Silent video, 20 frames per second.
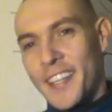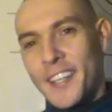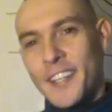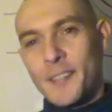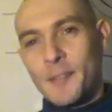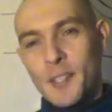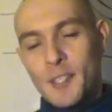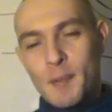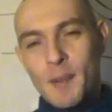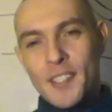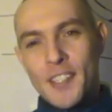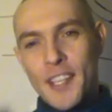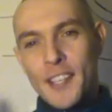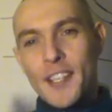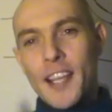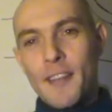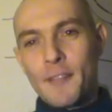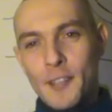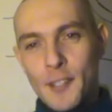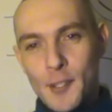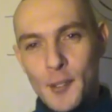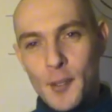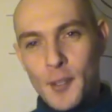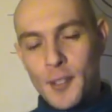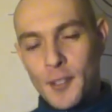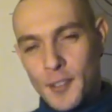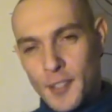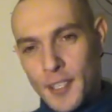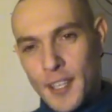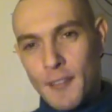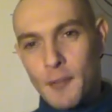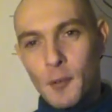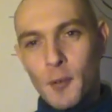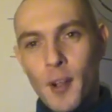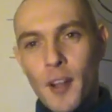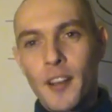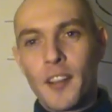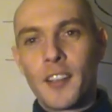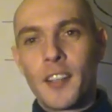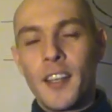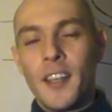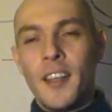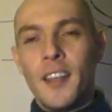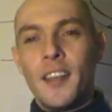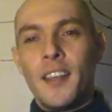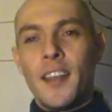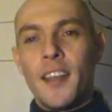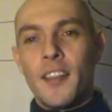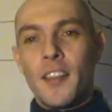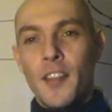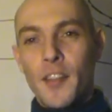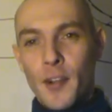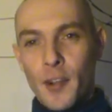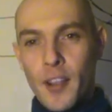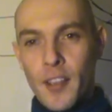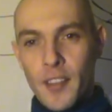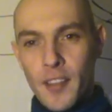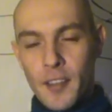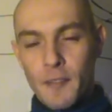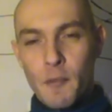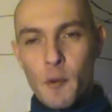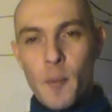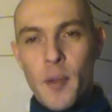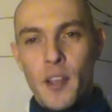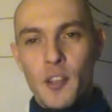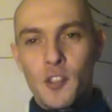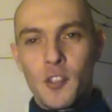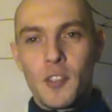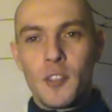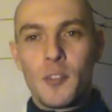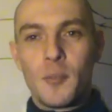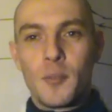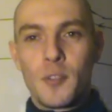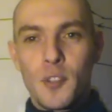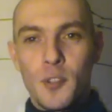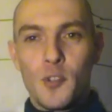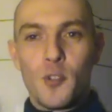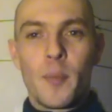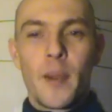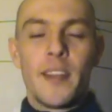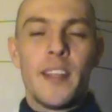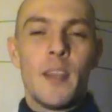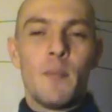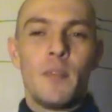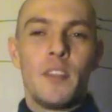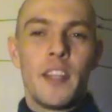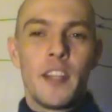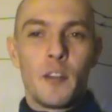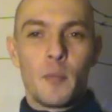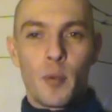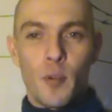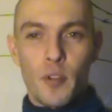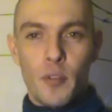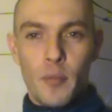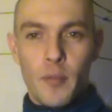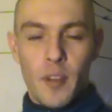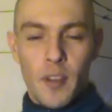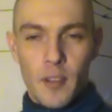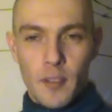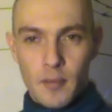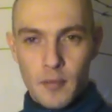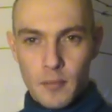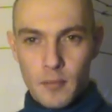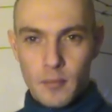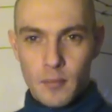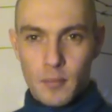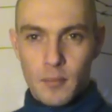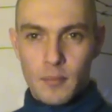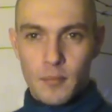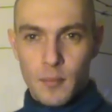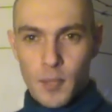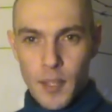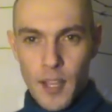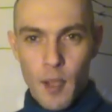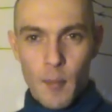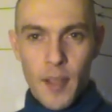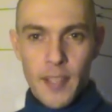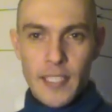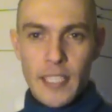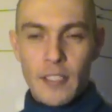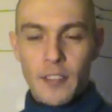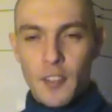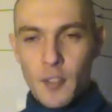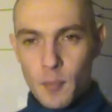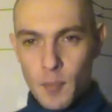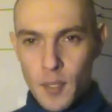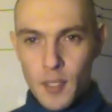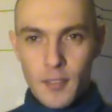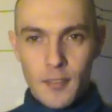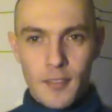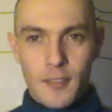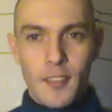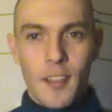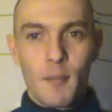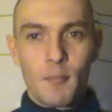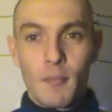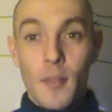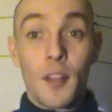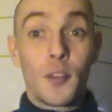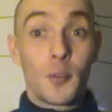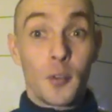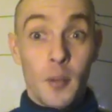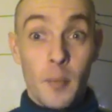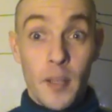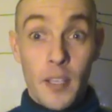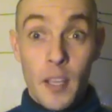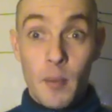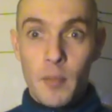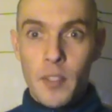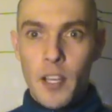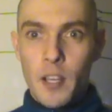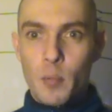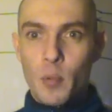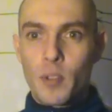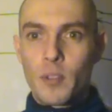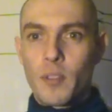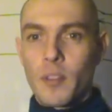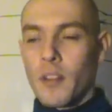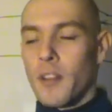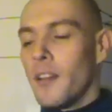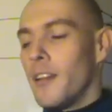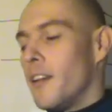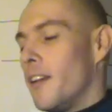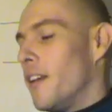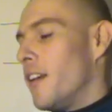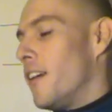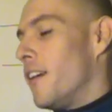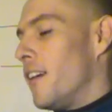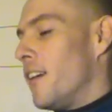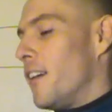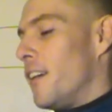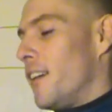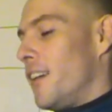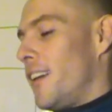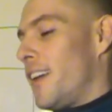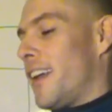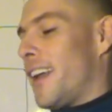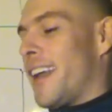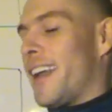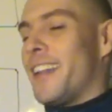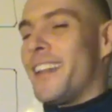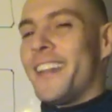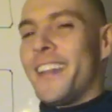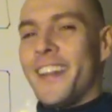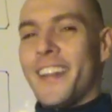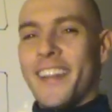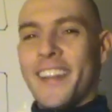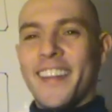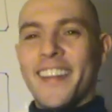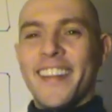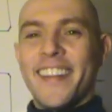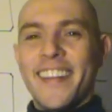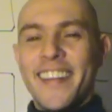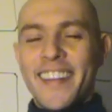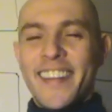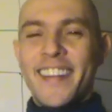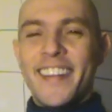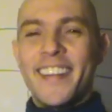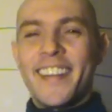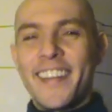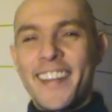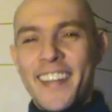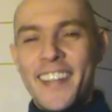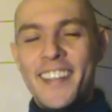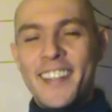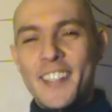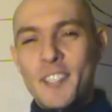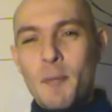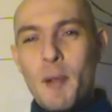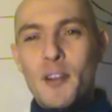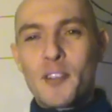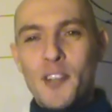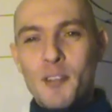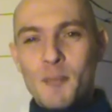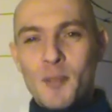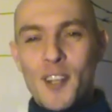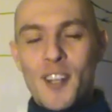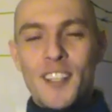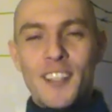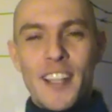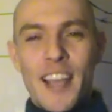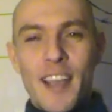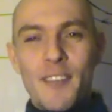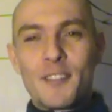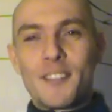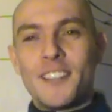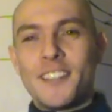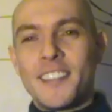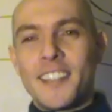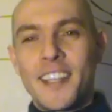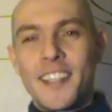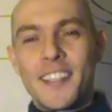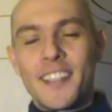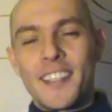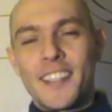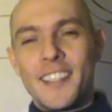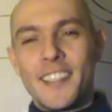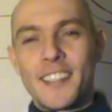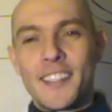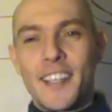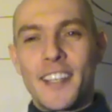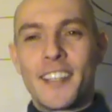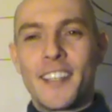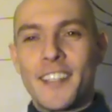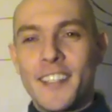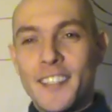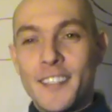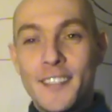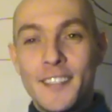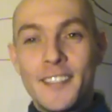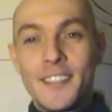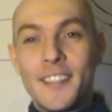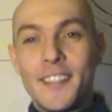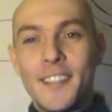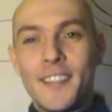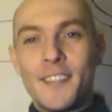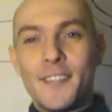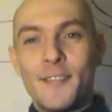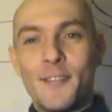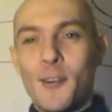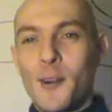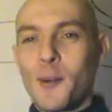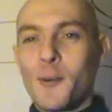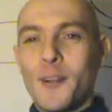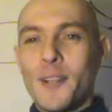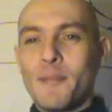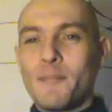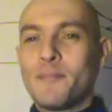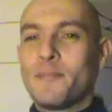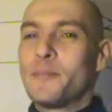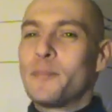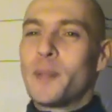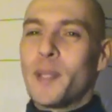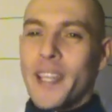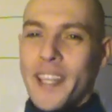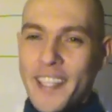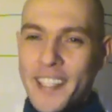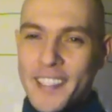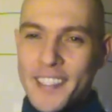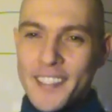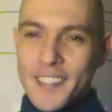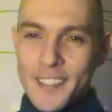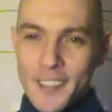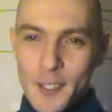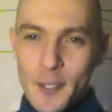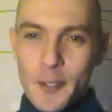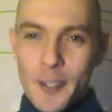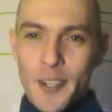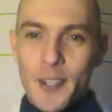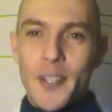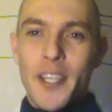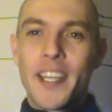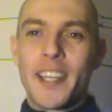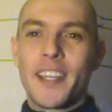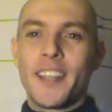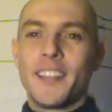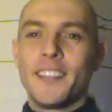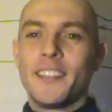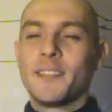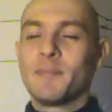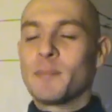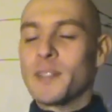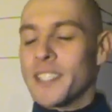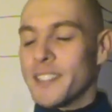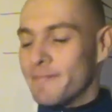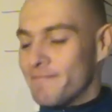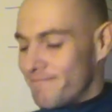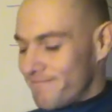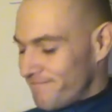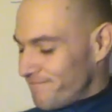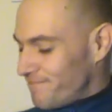Which means they'll have to run it, and then they'll get the information to do it by name and date of birth without my telling them, but I'm not doing it by name and date of birth. And the dispatcher comes on and laughs, and he's like, 4-1, please do go ahead. I'm thinking,